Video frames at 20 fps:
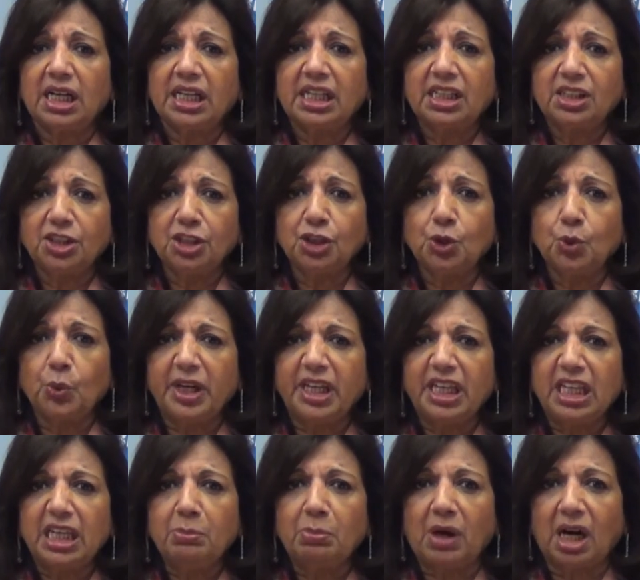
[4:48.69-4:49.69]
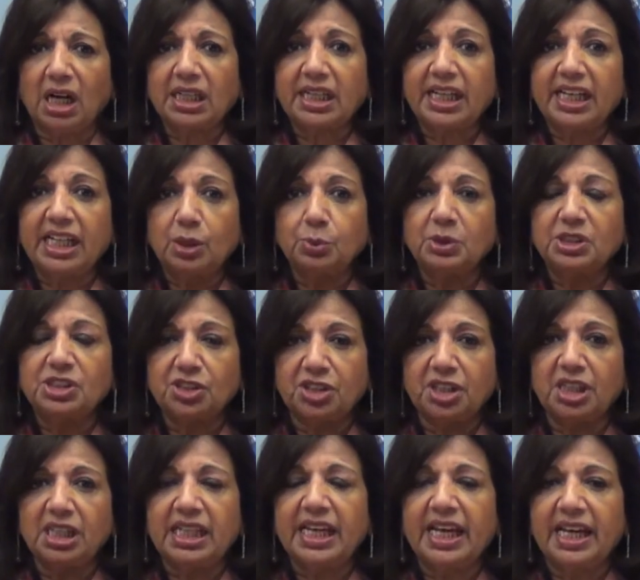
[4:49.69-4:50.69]
in the UAE market, which
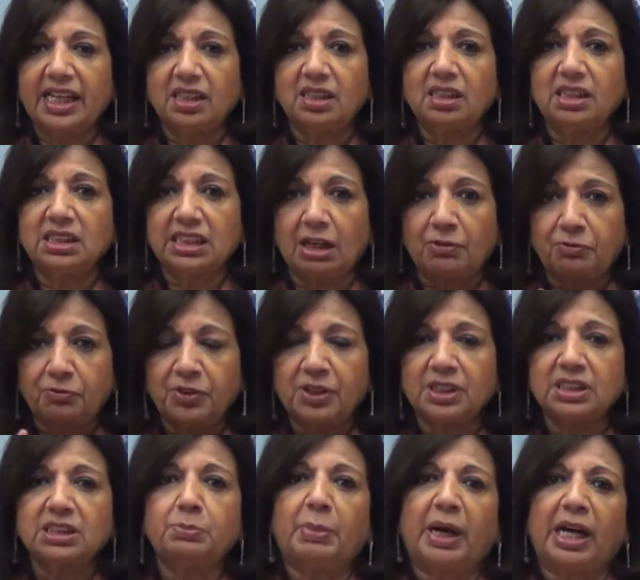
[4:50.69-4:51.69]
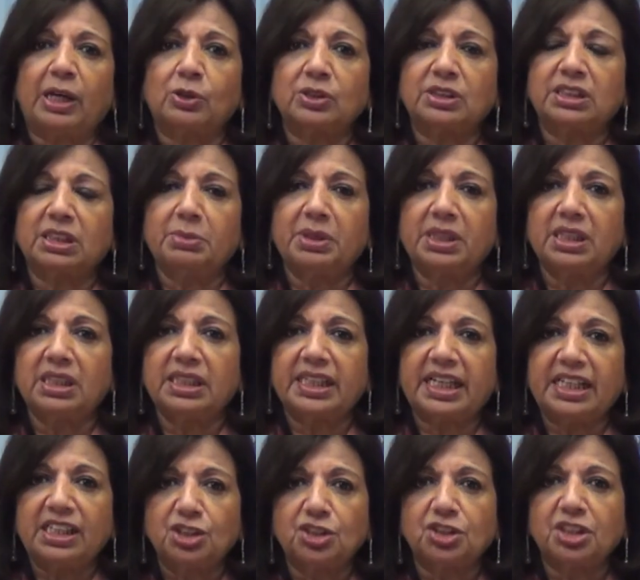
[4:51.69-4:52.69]
really heralds our first biosimilar
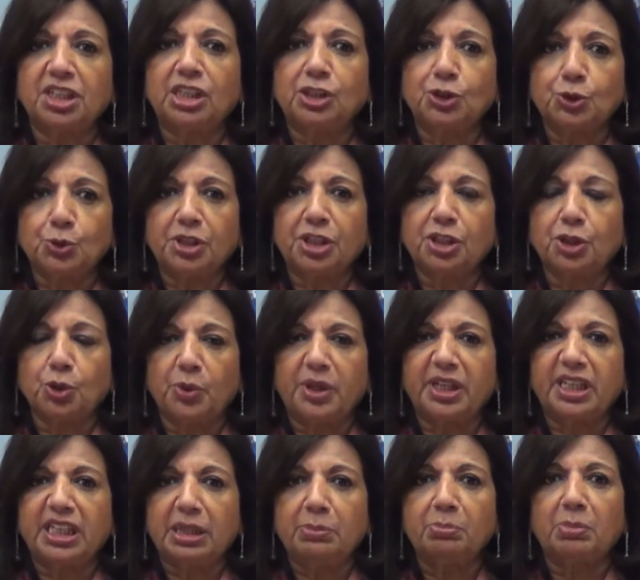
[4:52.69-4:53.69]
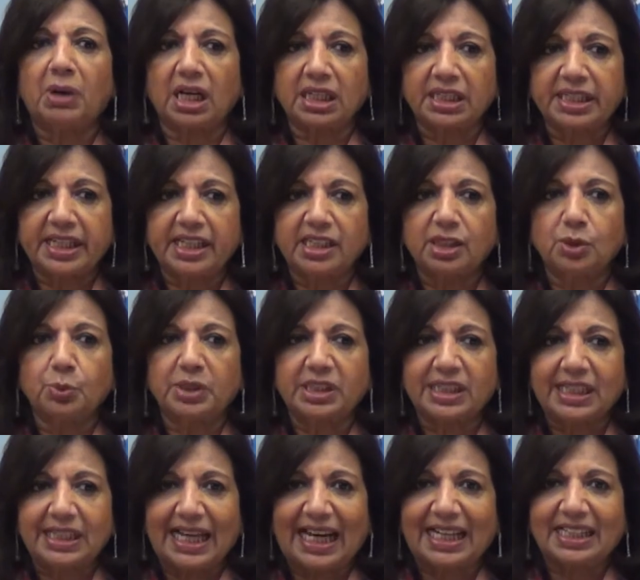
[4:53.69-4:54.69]
entry into the UAE market with
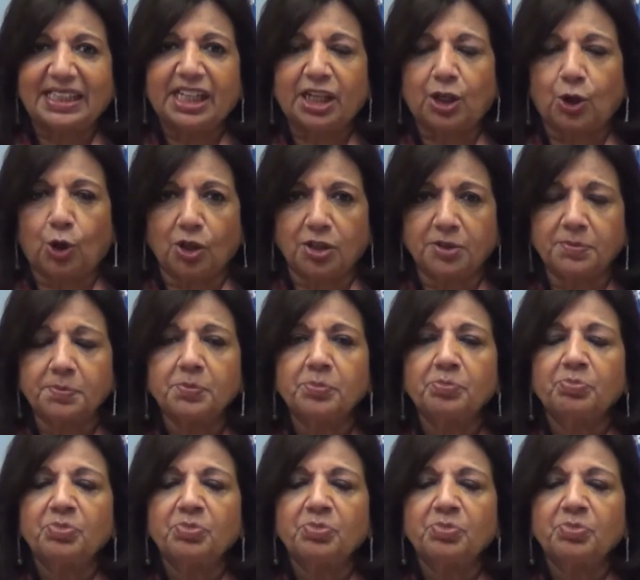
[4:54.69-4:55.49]
Biocon,